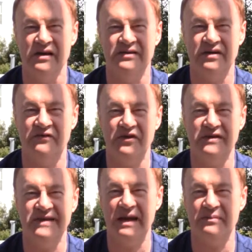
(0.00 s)
So, for
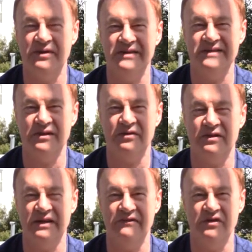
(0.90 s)
example, let's say you're
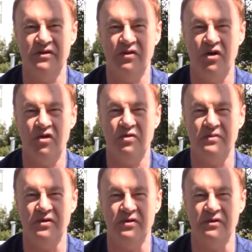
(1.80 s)
leaving your home
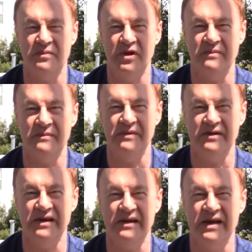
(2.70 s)
or your apartment
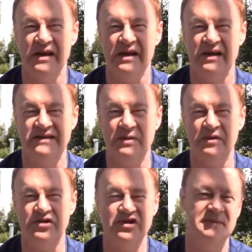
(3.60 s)
building and
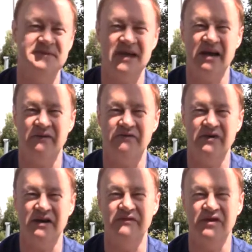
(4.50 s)
someone jumps out in
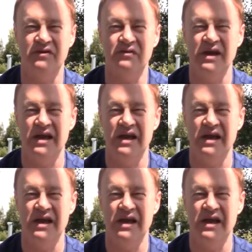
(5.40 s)
front of you